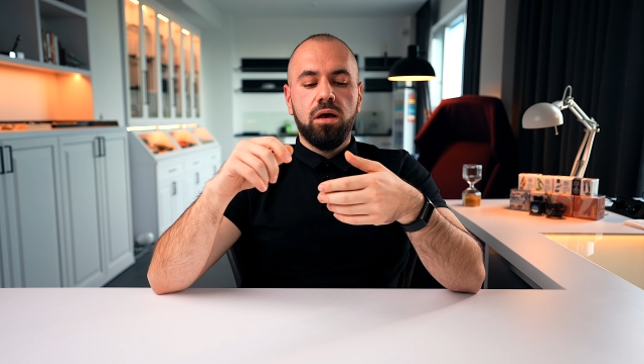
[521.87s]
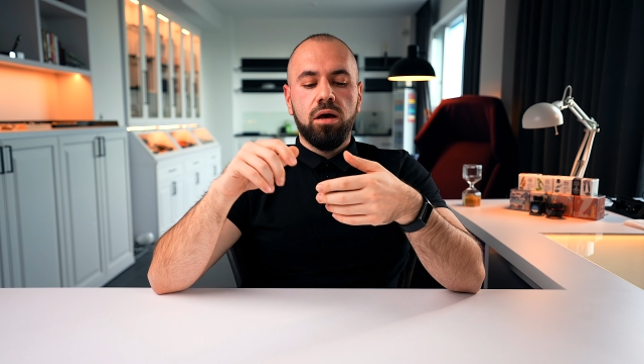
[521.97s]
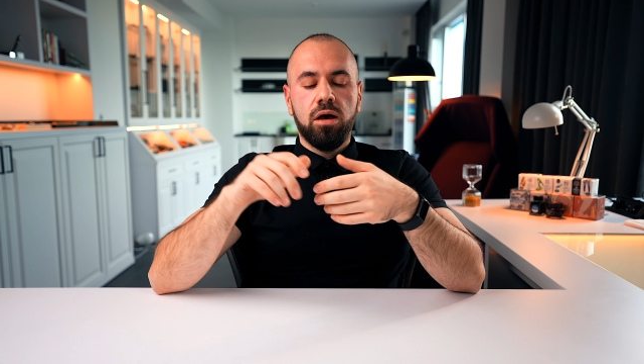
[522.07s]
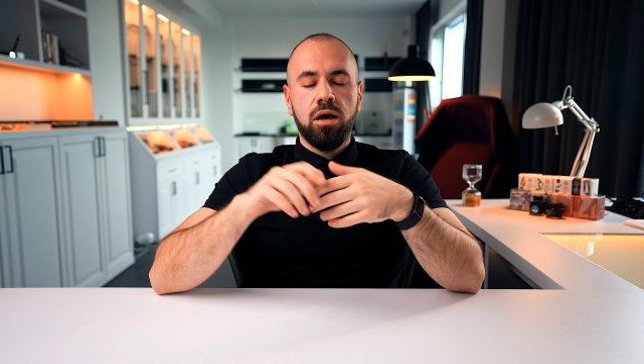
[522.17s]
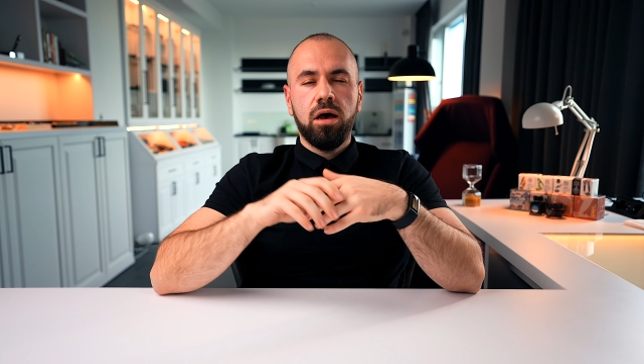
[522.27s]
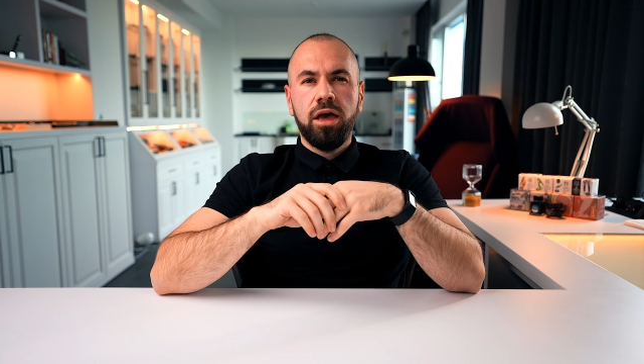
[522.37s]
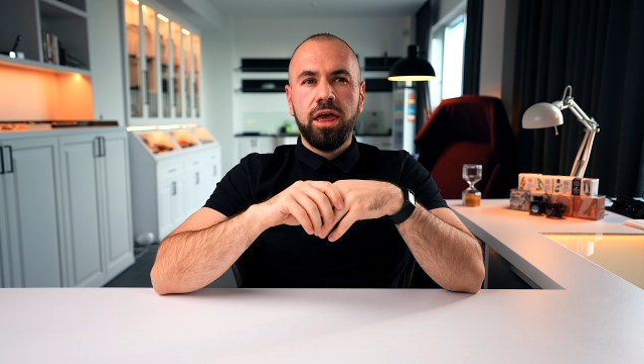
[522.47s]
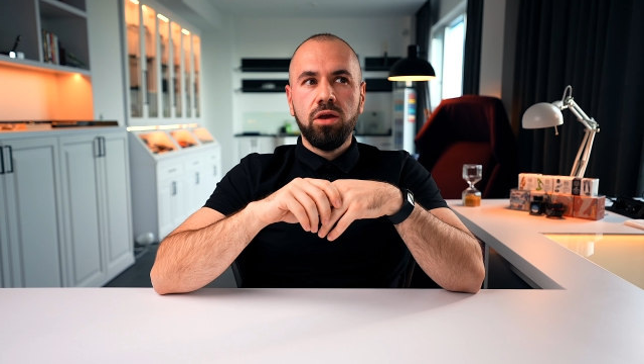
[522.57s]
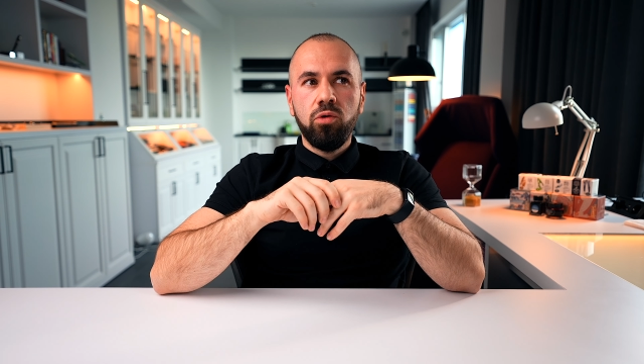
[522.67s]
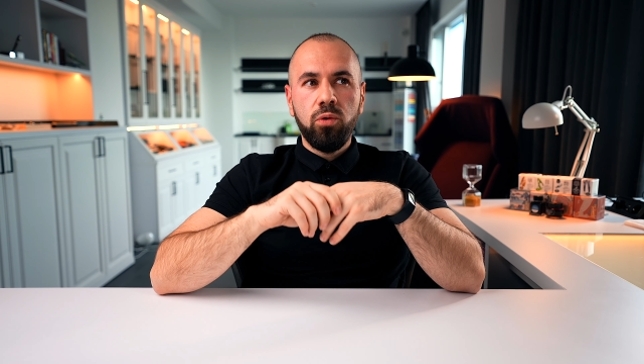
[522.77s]
uh,
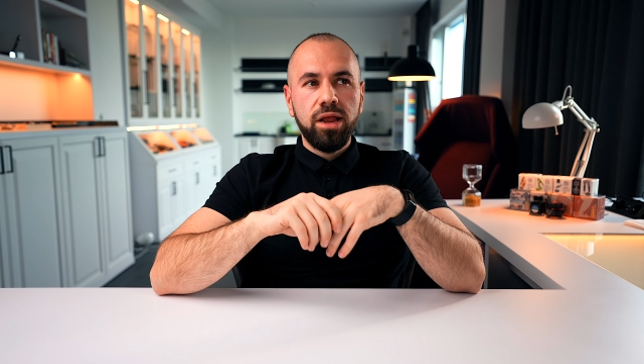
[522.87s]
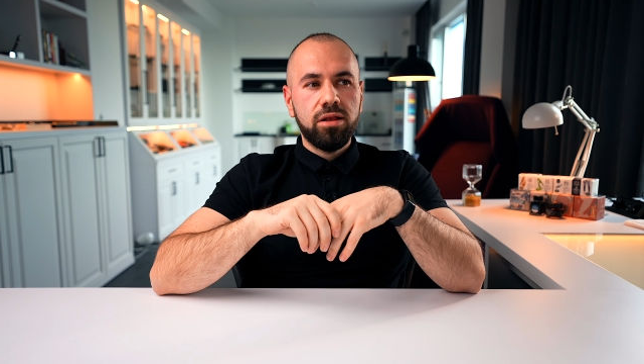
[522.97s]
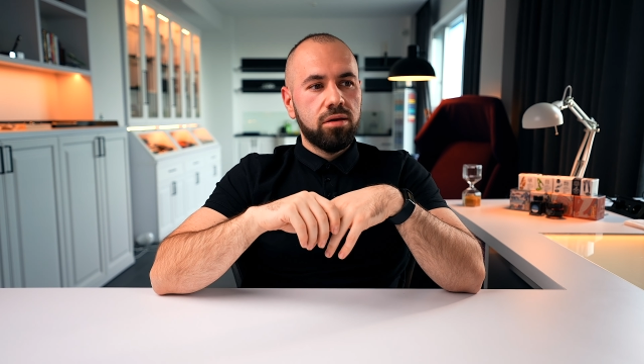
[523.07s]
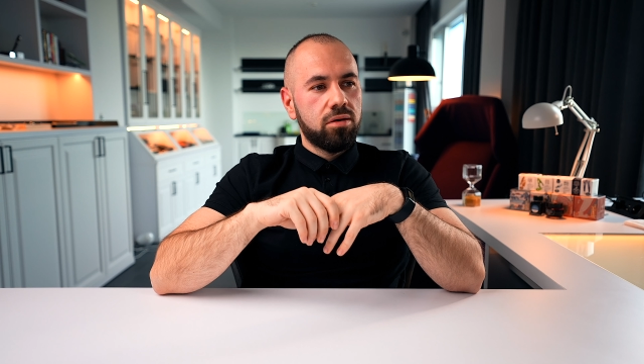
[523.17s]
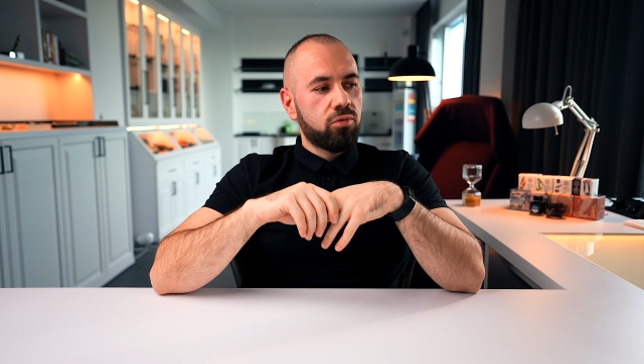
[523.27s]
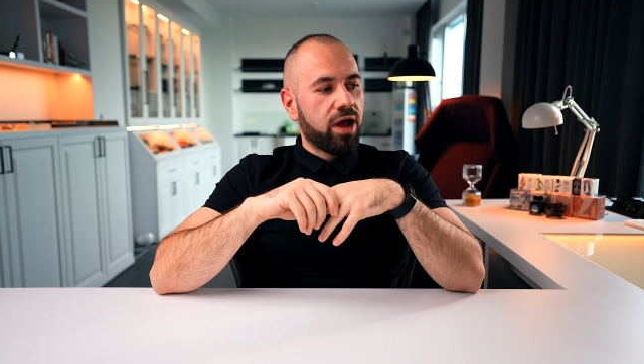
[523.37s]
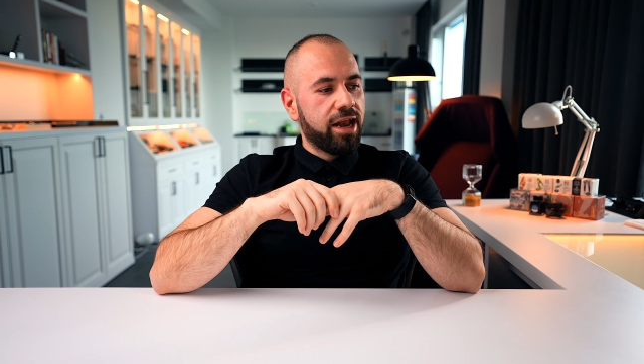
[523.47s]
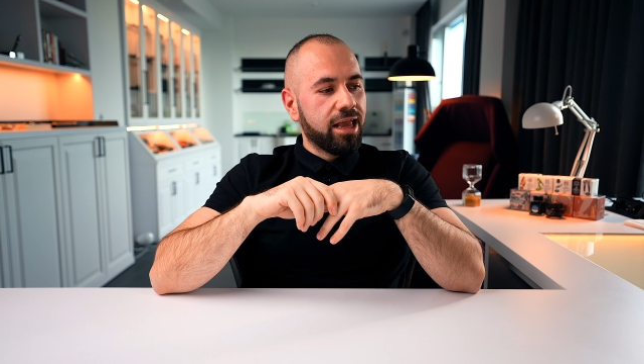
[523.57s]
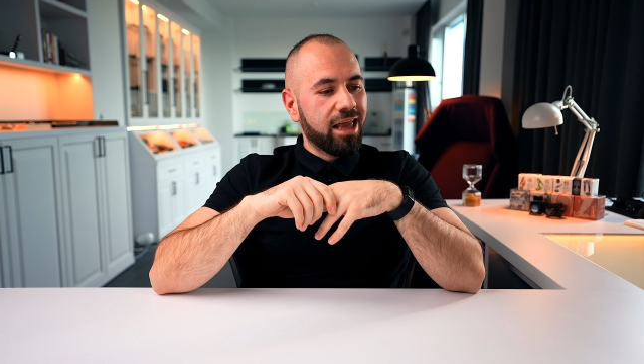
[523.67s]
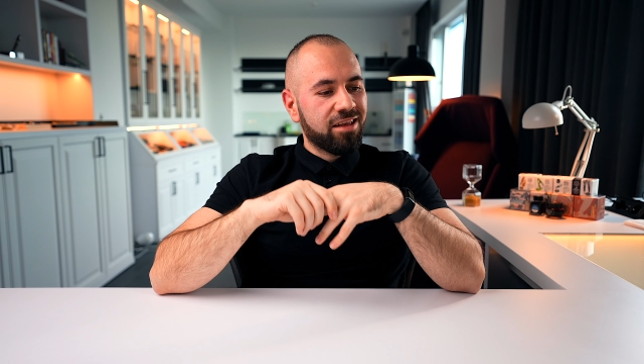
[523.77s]
a great
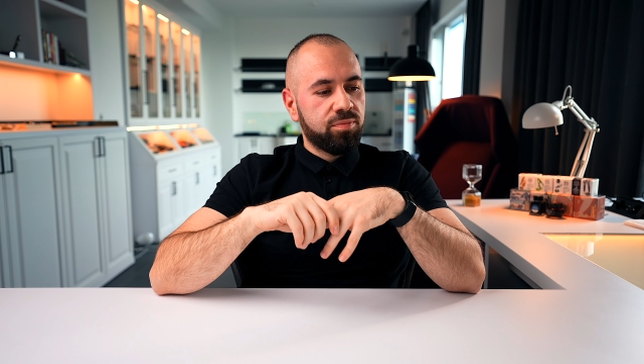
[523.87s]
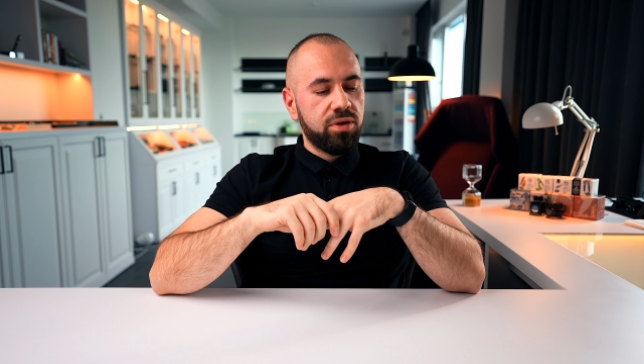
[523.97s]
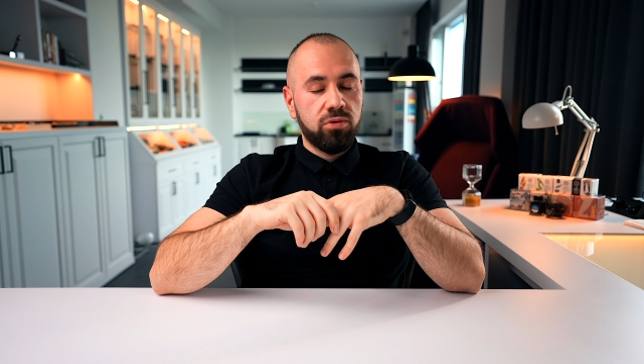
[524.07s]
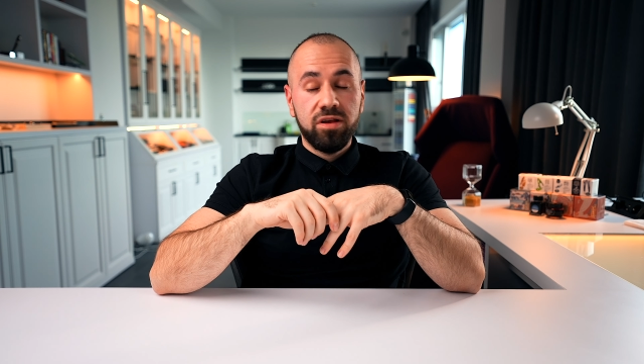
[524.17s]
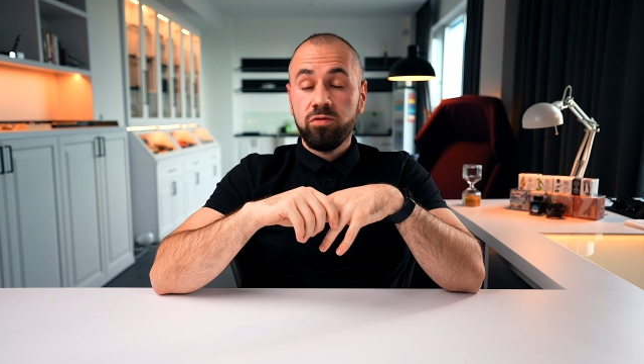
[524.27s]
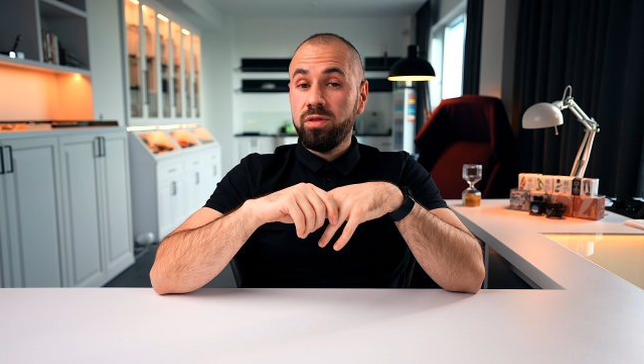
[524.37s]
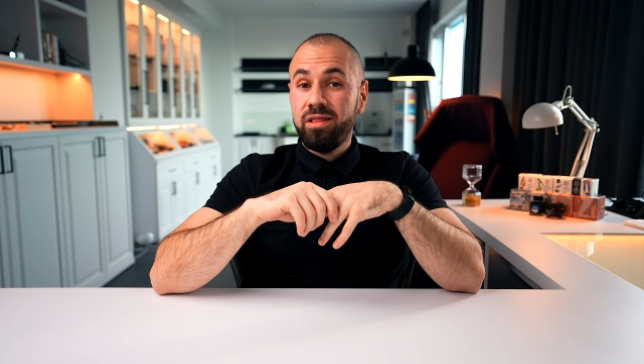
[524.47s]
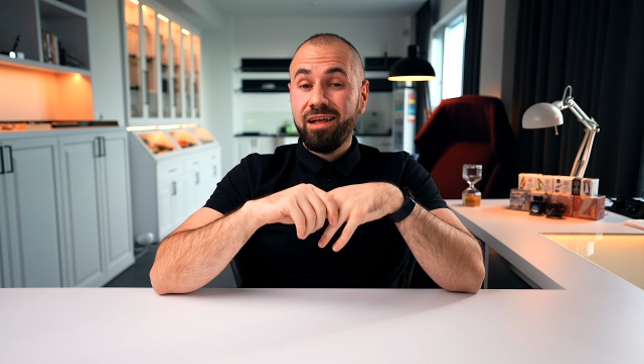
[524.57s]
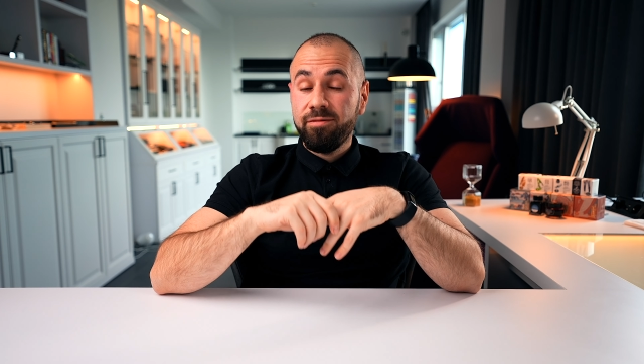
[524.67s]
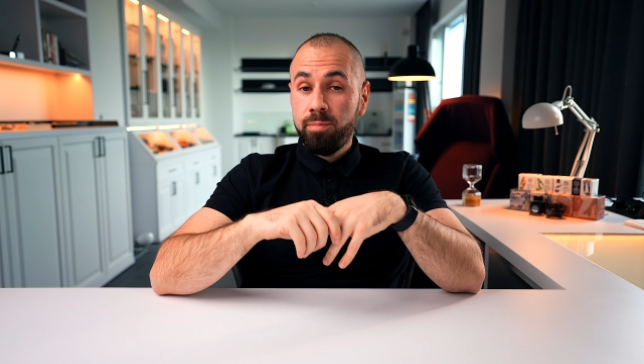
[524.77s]
writing experience with
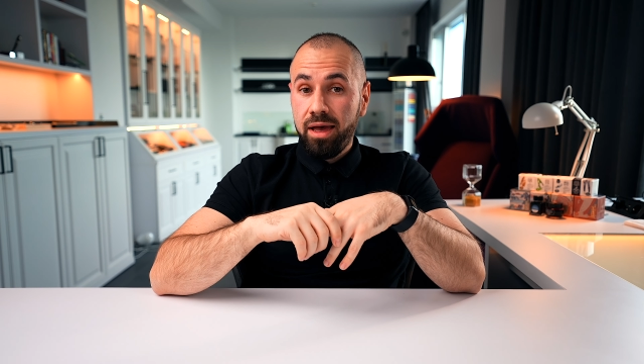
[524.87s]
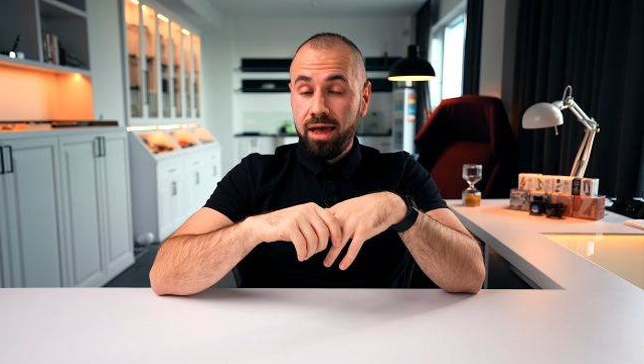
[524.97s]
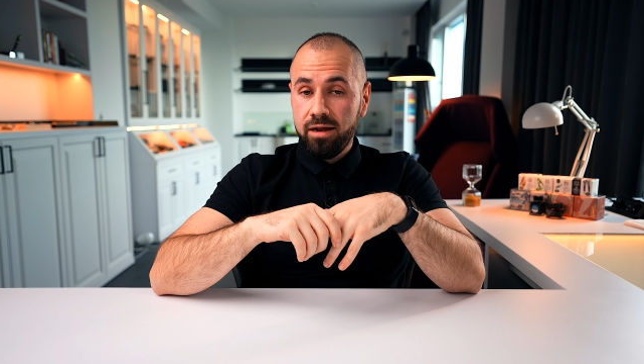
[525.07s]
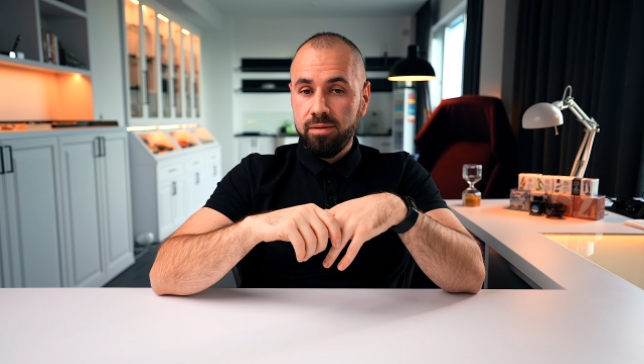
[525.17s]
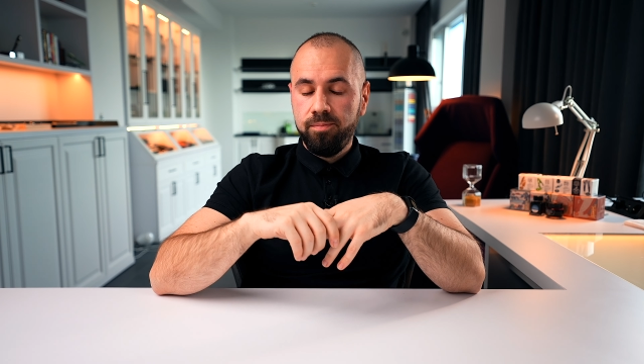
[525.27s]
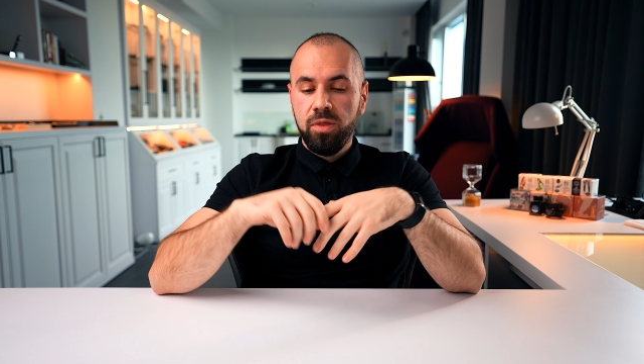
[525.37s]
that pen,